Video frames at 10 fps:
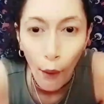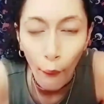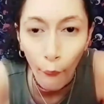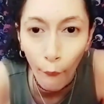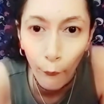
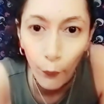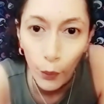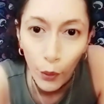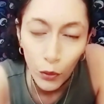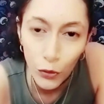Oh,
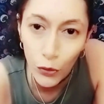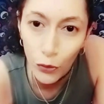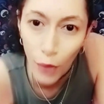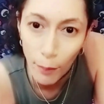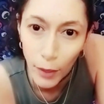does that
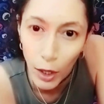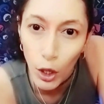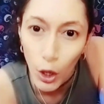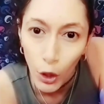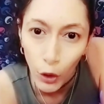
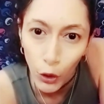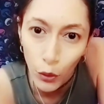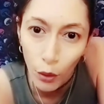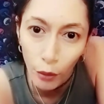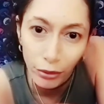mean you
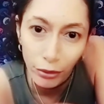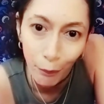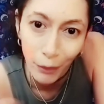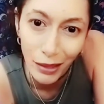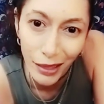know that
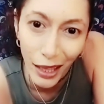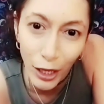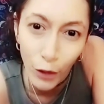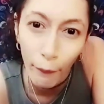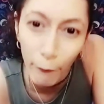means that you're
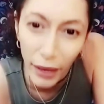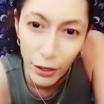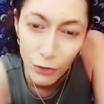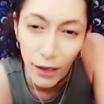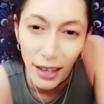a bitch
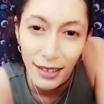face?